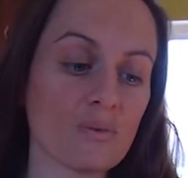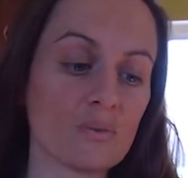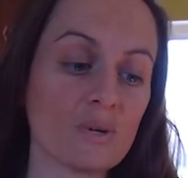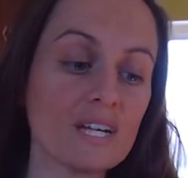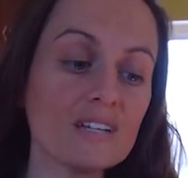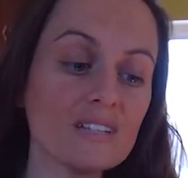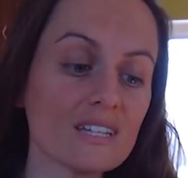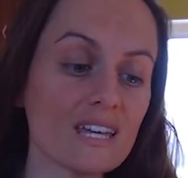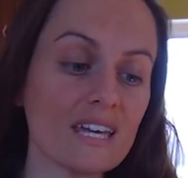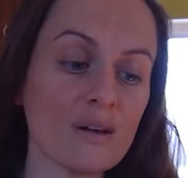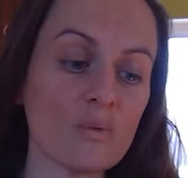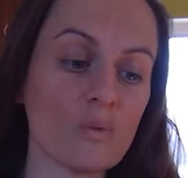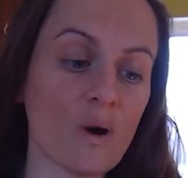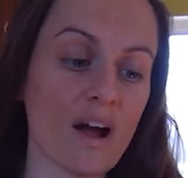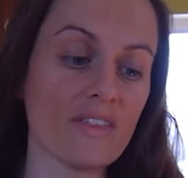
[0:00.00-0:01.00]

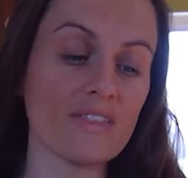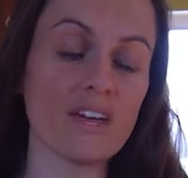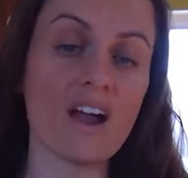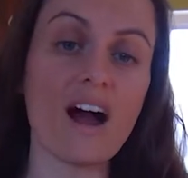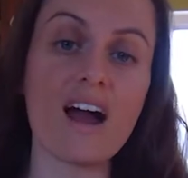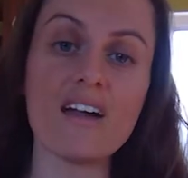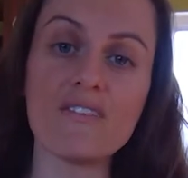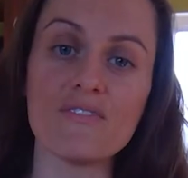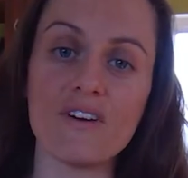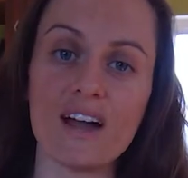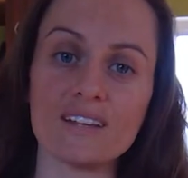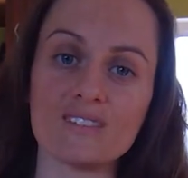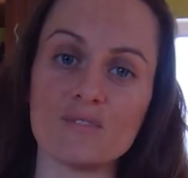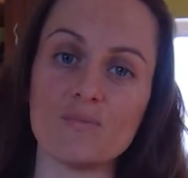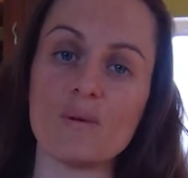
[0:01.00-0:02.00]
really one that I
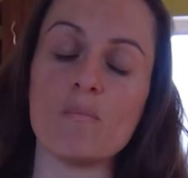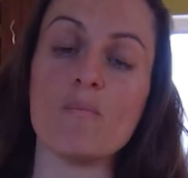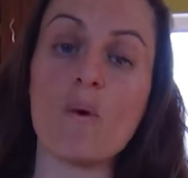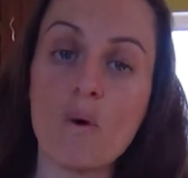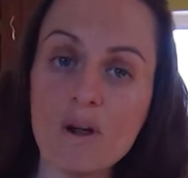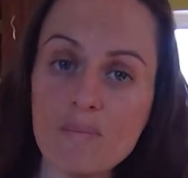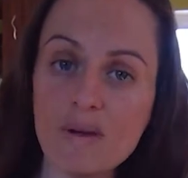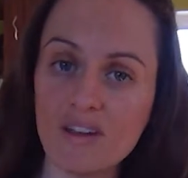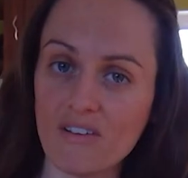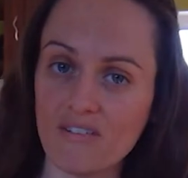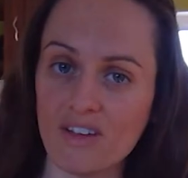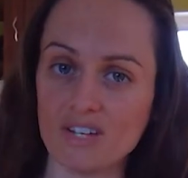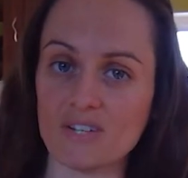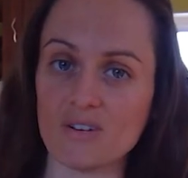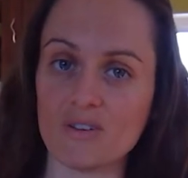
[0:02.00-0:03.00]
find to be more
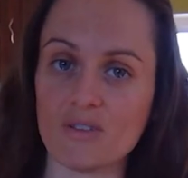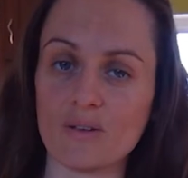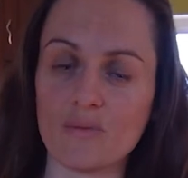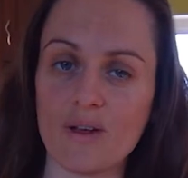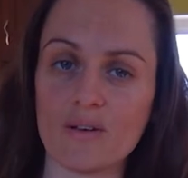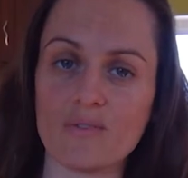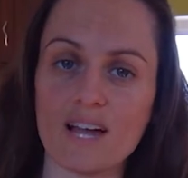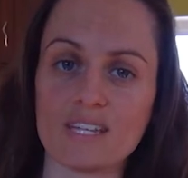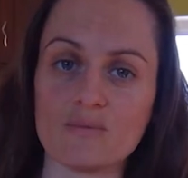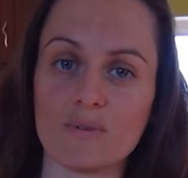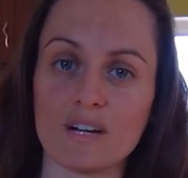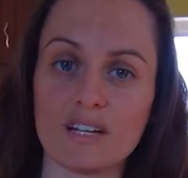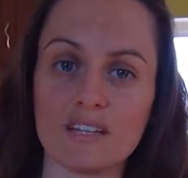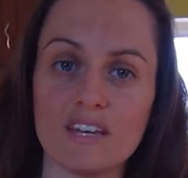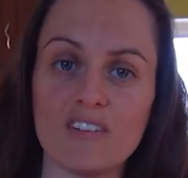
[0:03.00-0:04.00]
beneficial than red
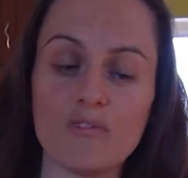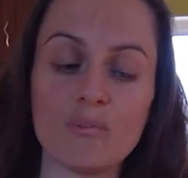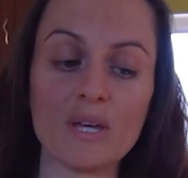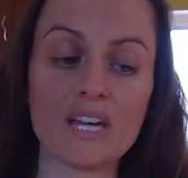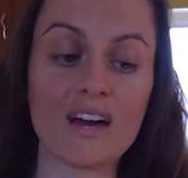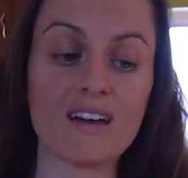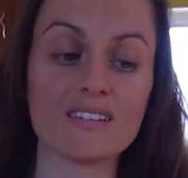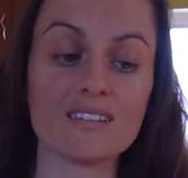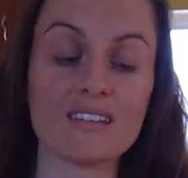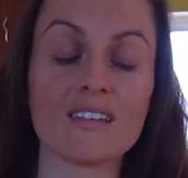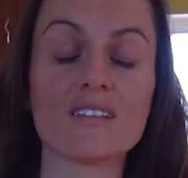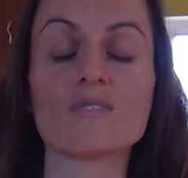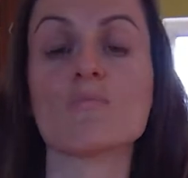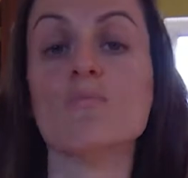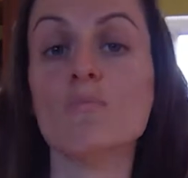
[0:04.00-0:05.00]
raspberry leaf because
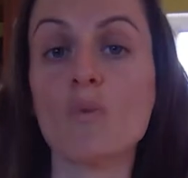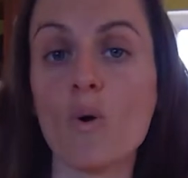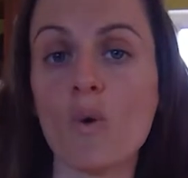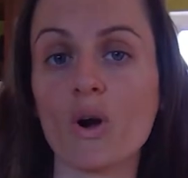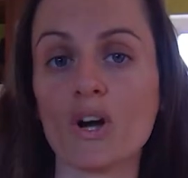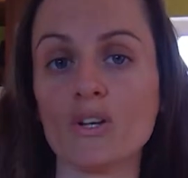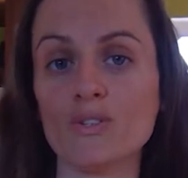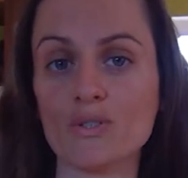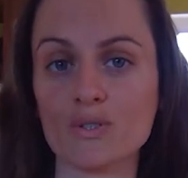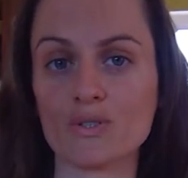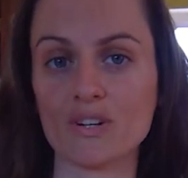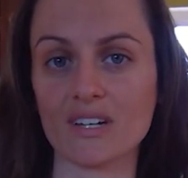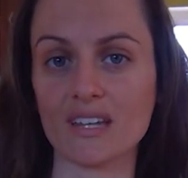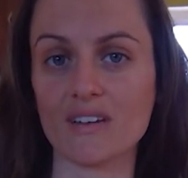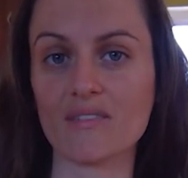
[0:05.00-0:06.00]
it is more
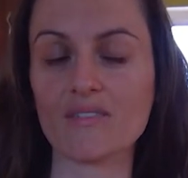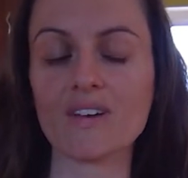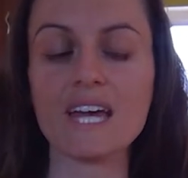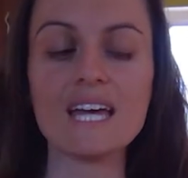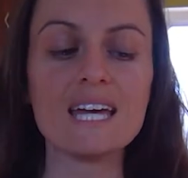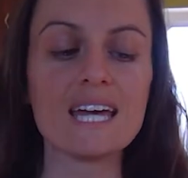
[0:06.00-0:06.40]
nutritive.